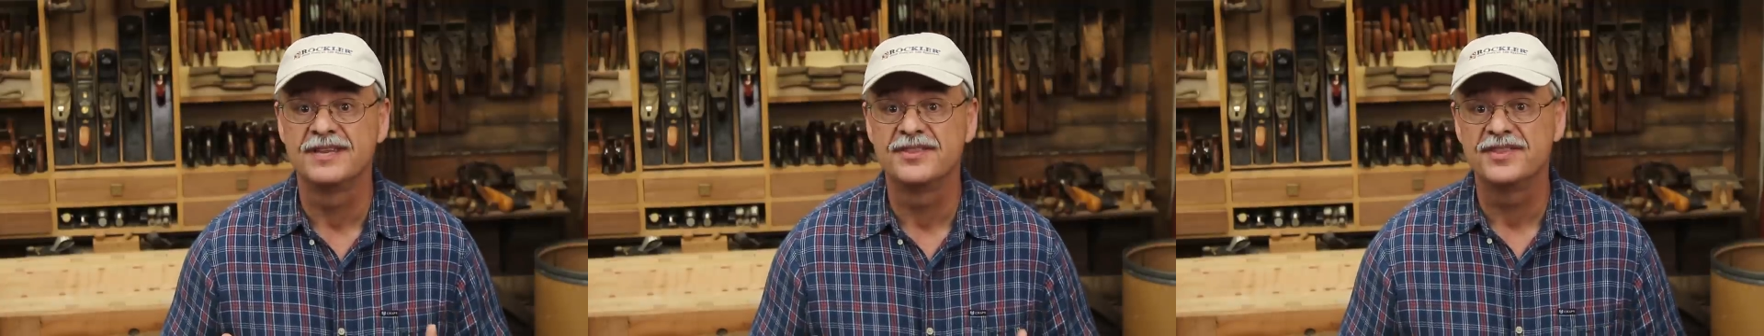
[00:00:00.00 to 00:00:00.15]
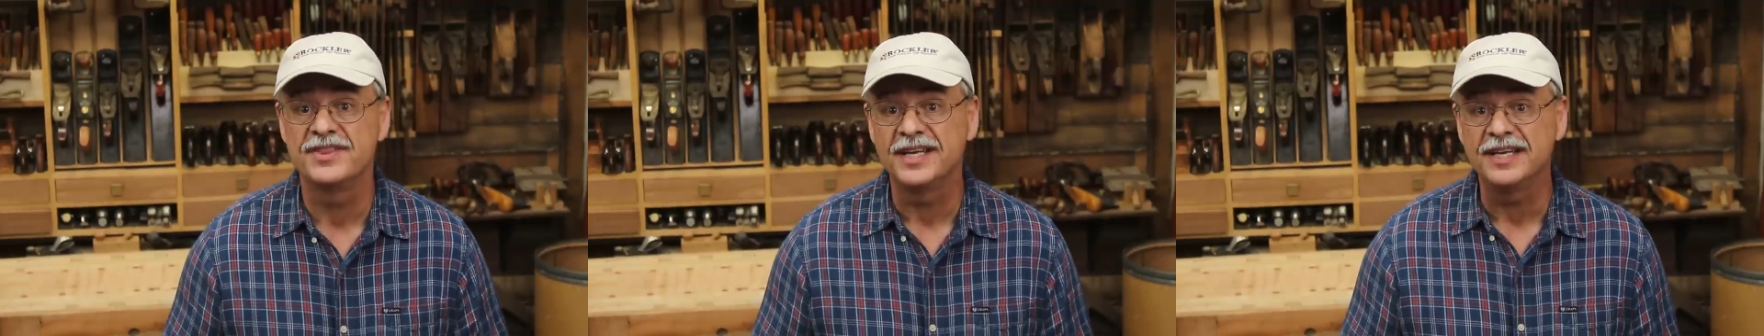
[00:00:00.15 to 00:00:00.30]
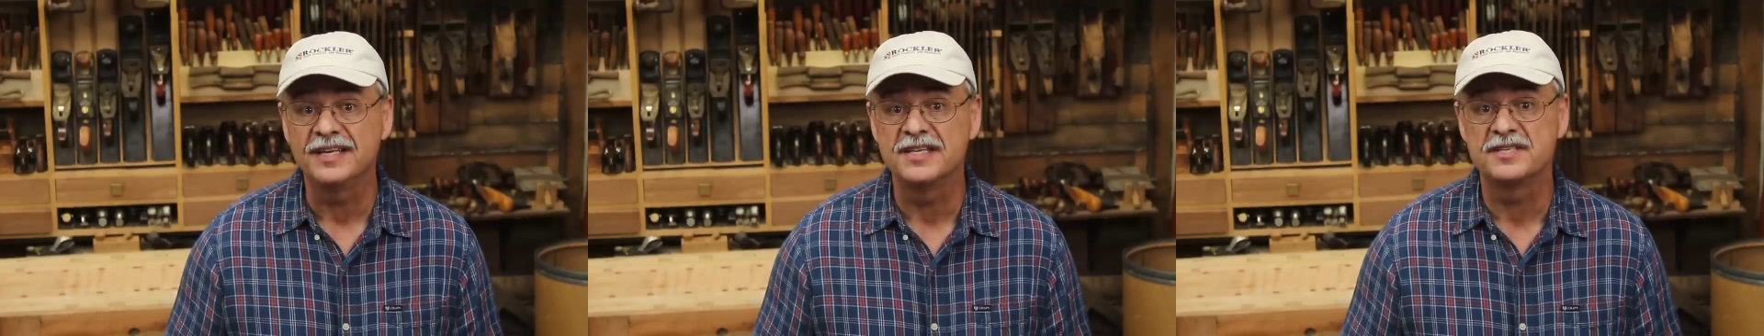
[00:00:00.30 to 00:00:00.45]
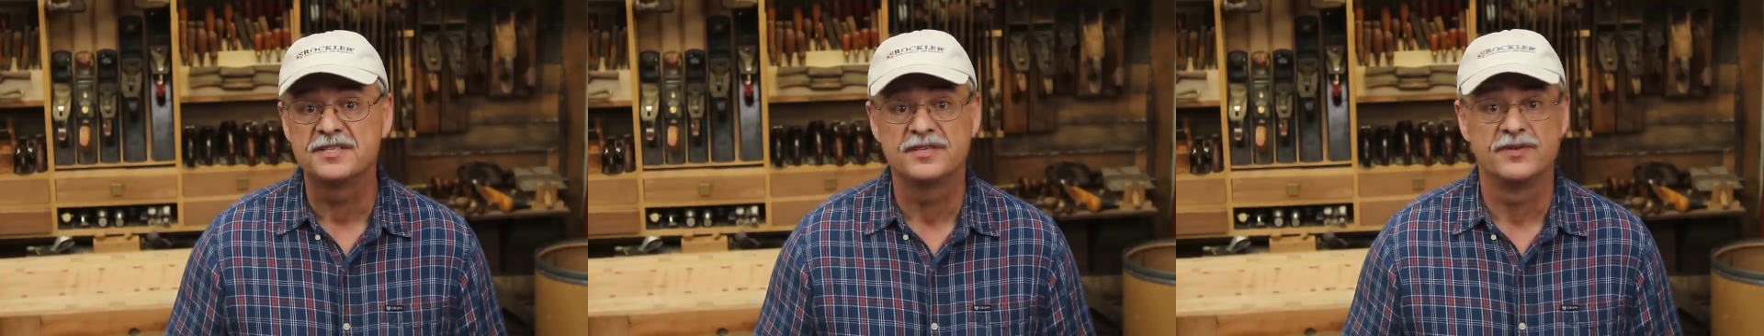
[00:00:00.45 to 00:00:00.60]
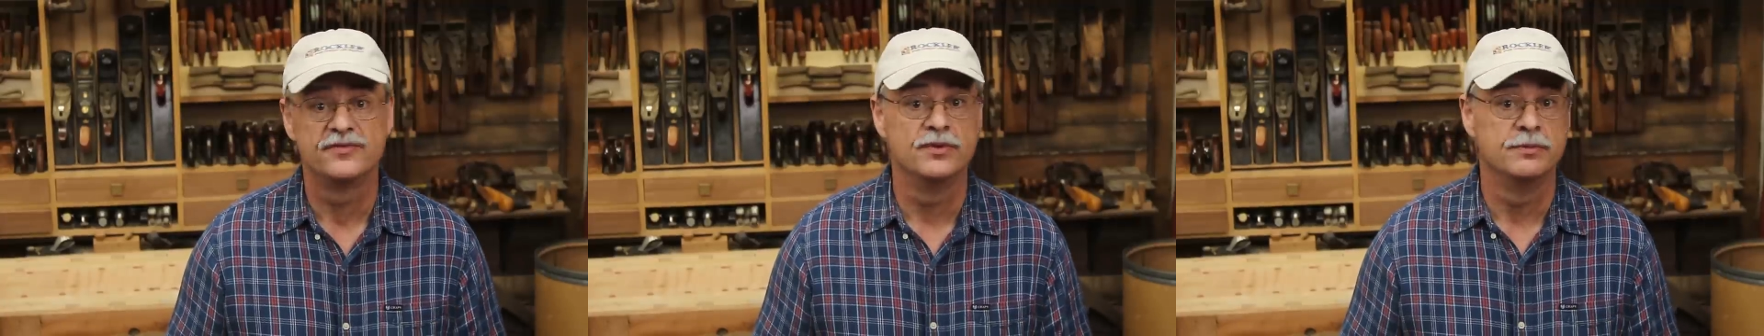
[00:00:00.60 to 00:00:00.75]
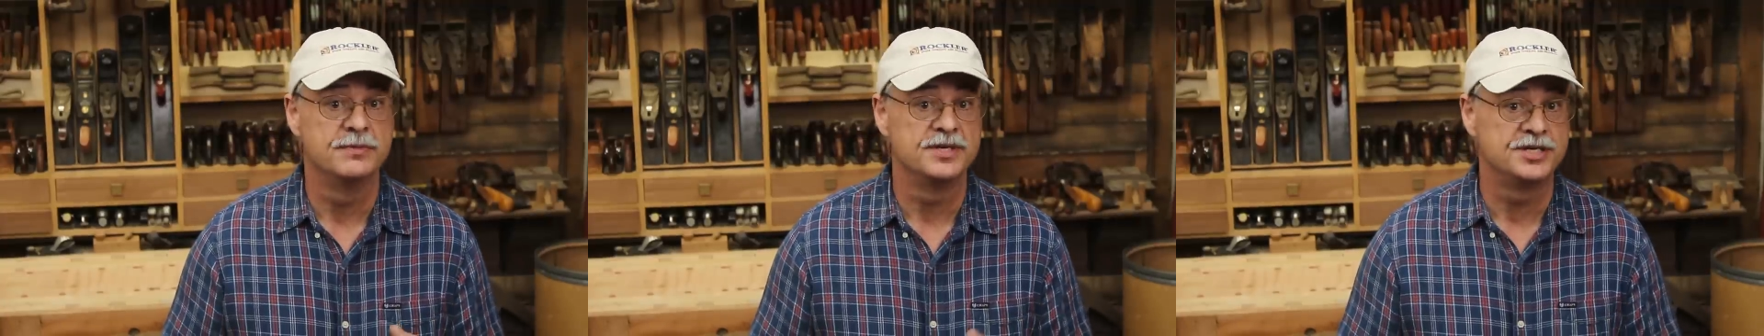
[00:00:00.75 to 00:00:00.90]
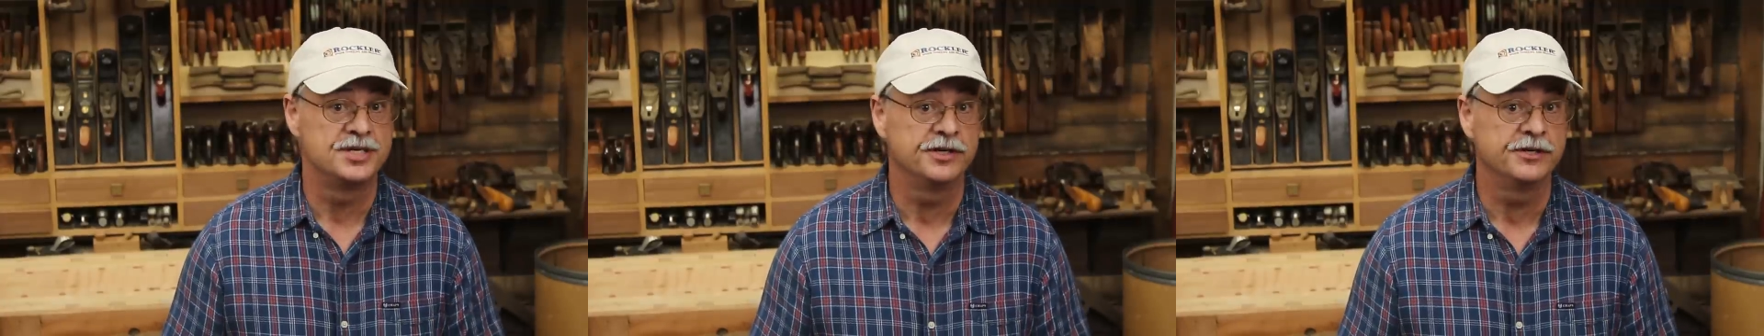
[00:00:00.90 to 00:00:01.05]
the thickness of the
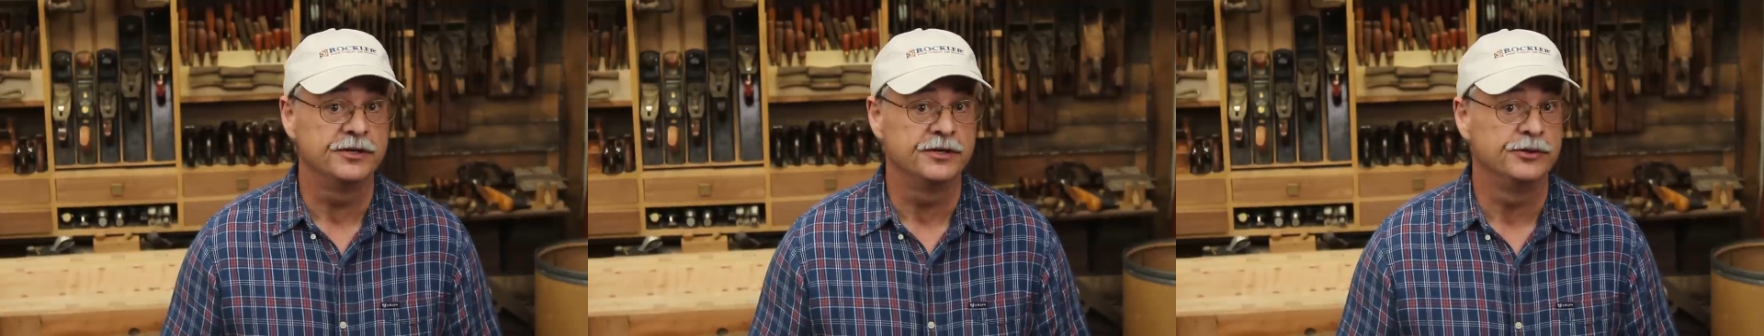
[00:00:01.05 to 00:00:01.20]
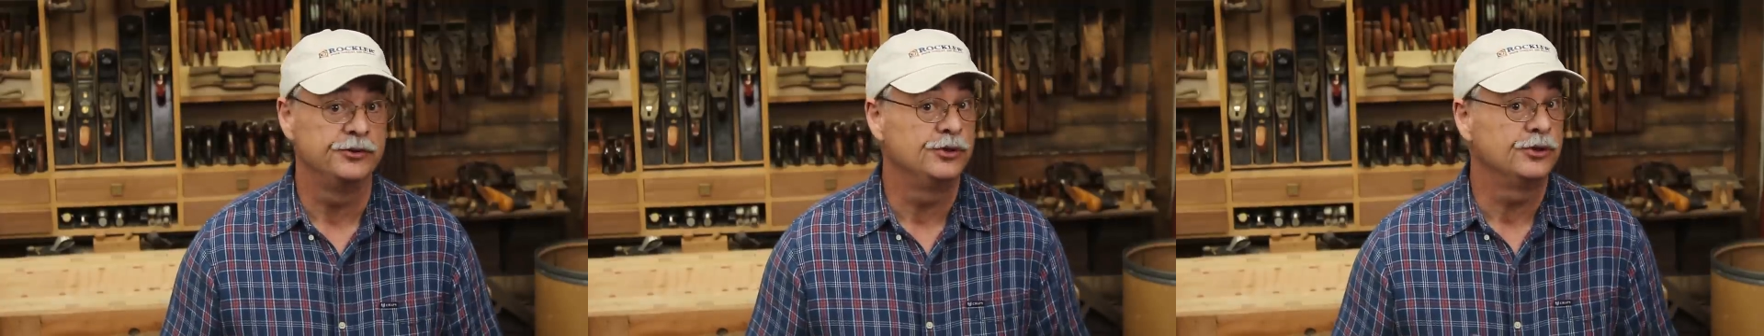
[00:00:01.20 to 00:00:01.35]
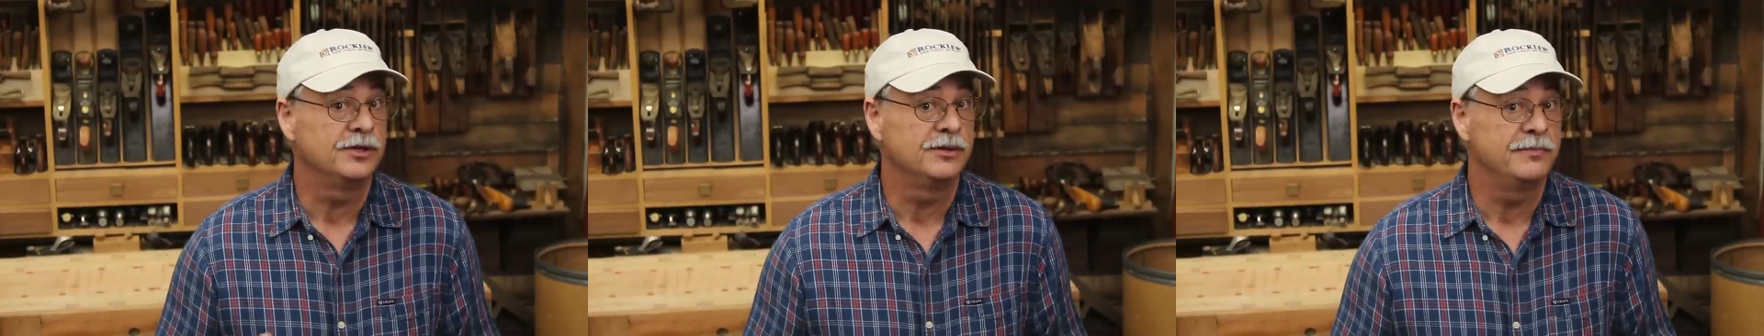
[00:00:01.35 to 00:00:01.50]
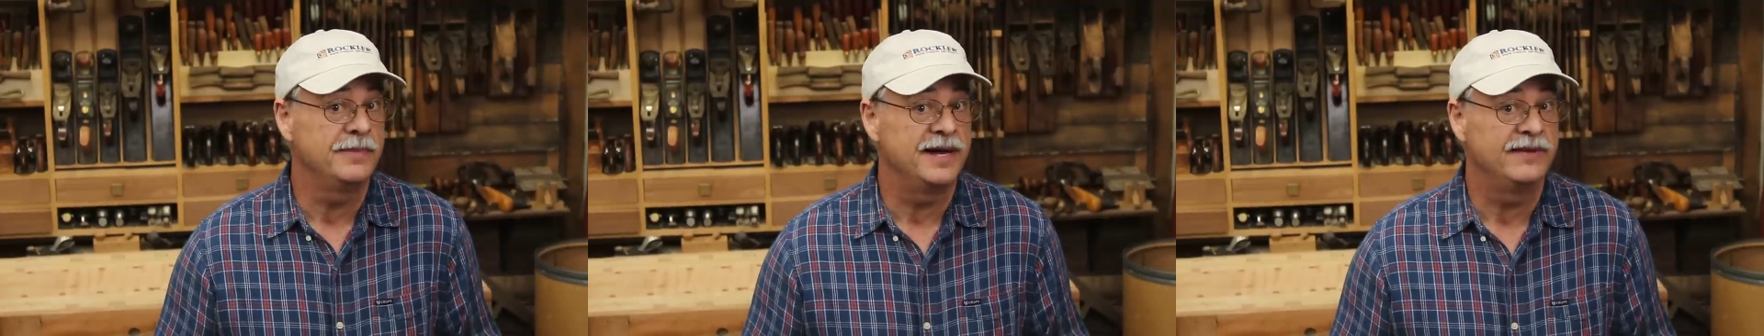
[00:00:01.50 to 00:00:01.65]
material you can